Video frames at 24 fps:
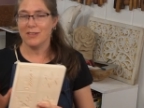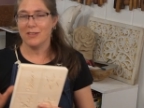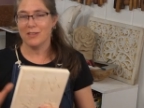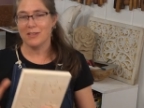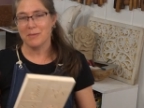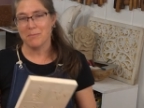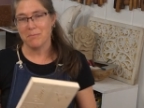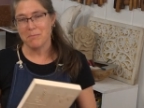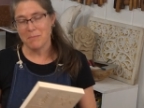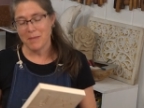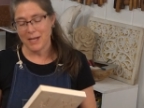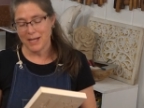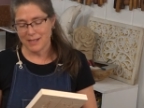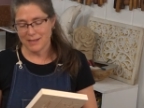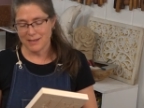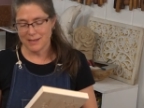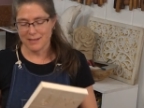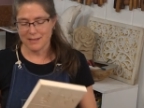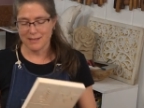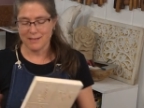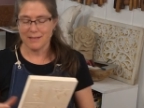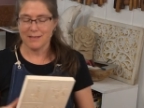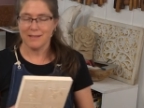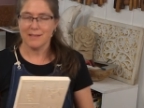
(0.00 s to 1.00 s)
You can make
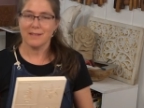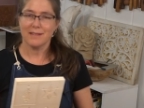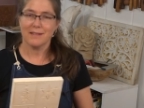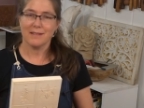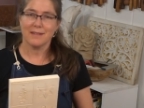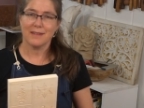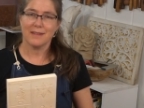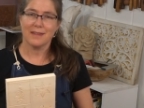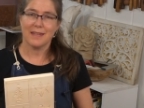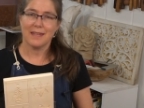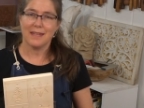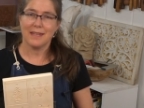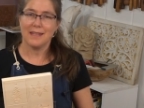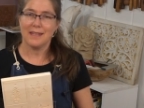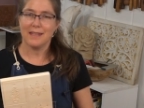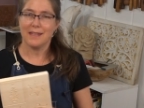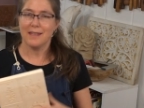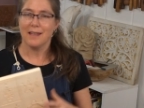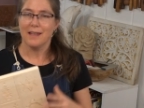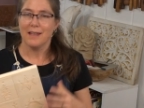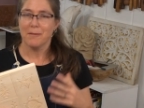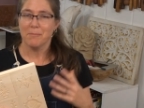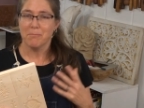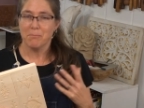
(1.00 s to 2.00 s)
the
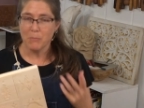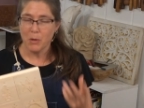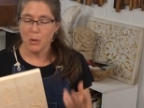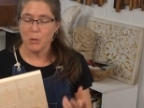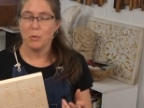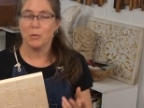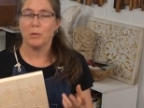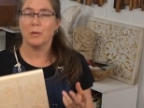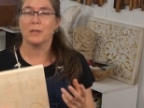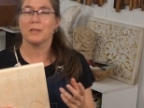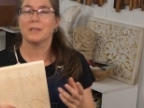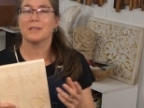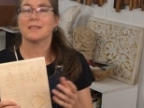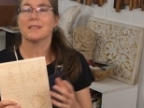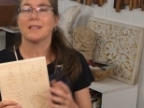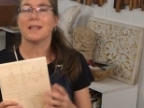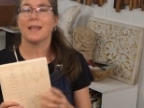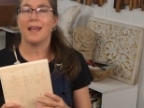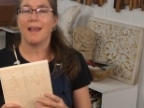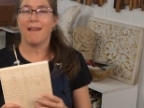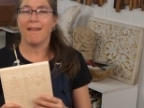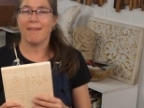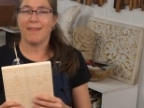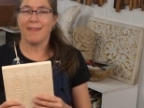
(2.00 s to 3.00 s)
molds
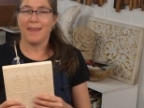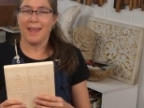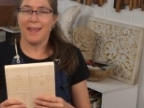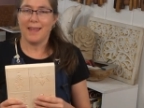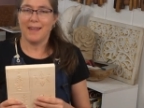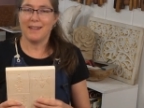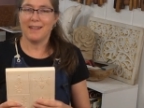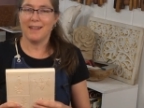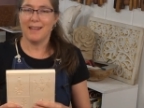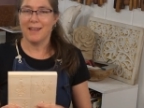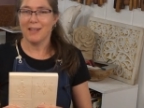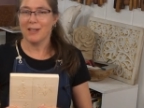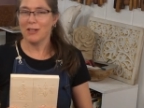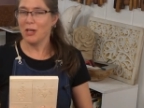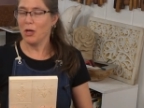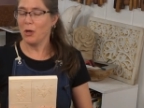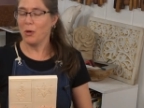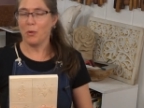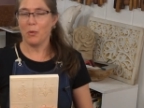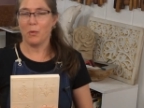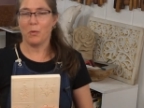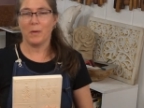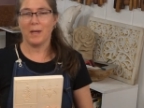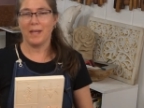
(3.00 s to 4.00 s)
and then
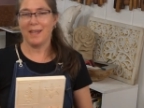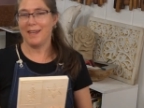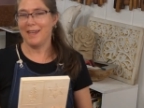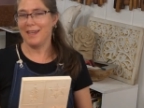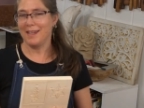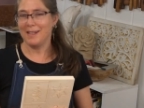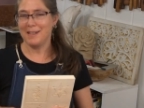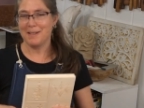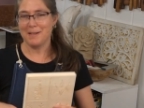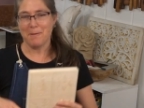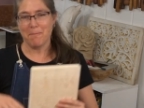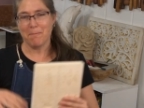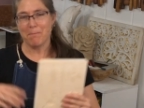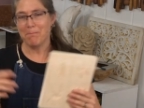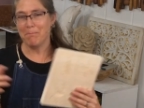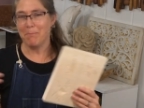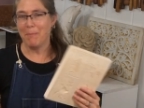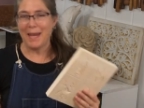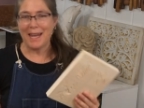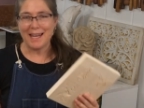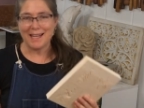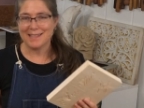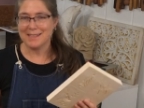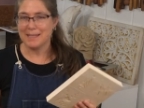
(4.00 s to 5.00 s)
go and
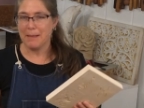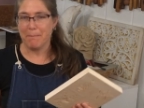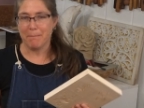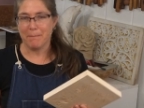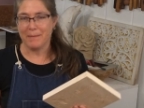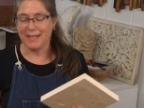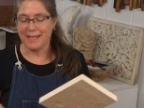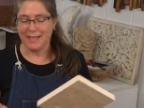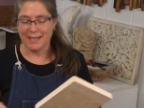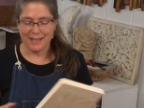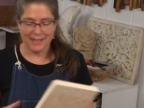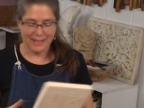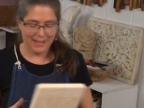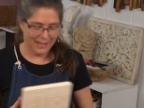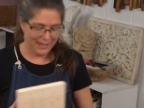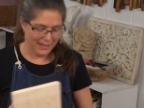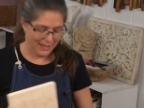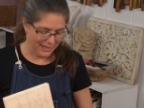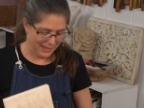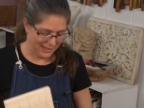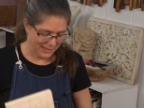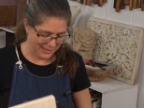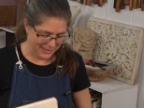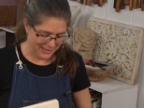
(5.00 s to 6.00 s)
bake something,
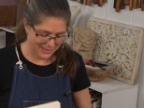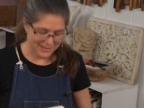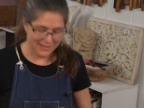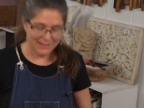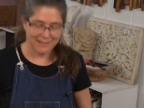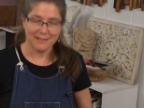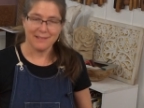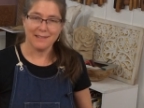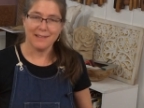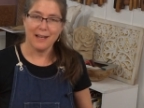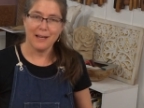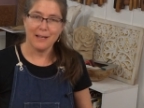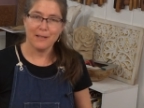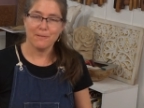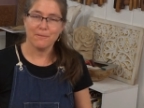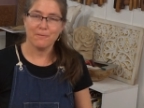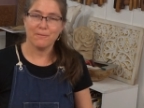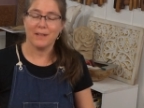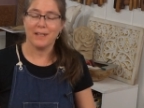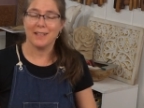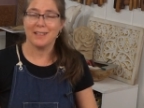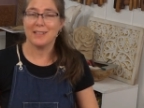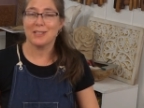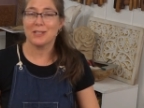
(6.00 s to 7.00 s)
and it's a lot of
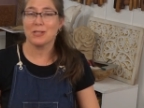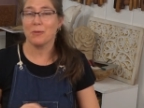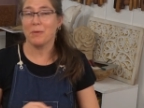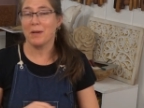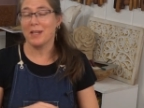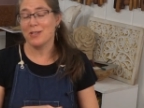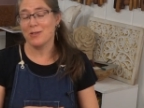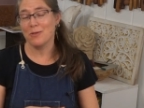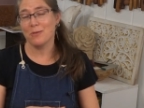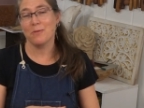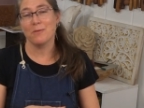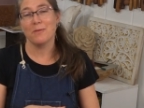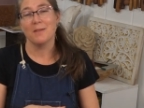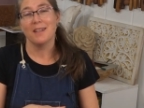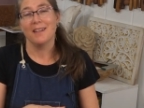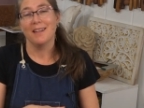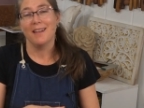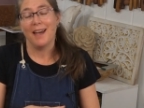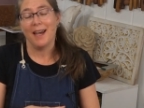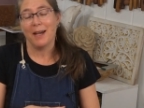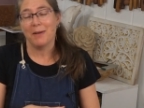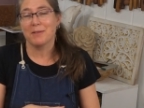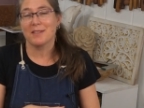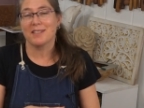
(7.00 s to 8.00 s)
fun. So I
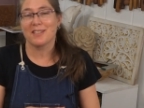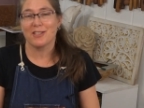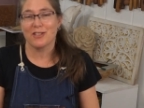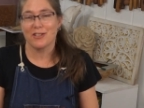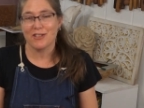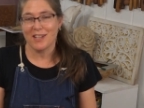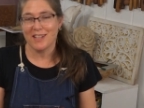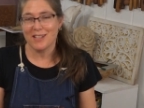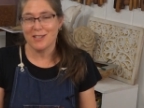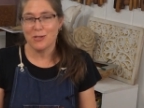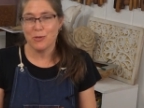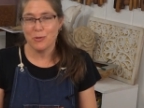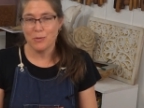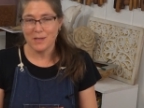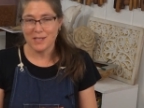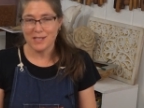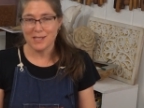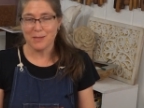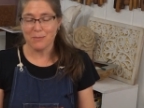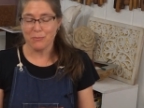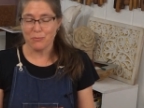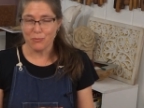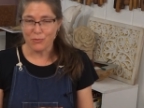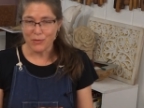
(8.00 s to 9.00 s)
would suggest doing
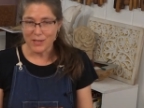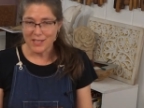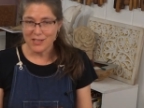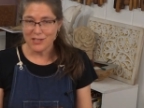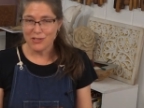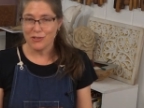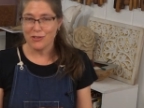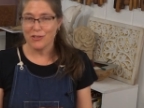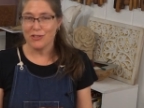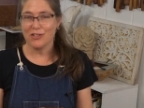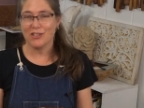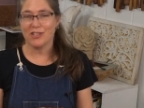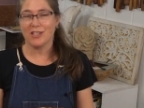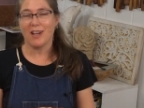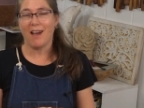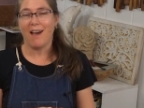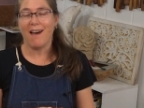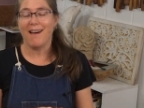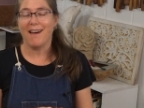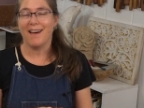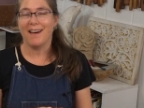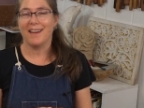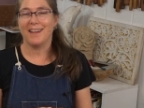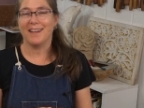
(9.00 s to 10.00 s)
some research
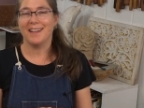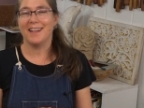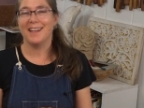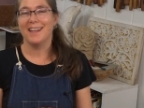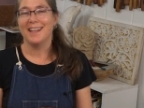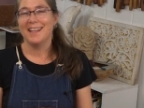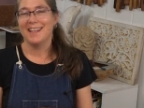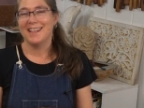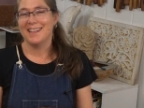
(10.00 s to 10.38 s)
on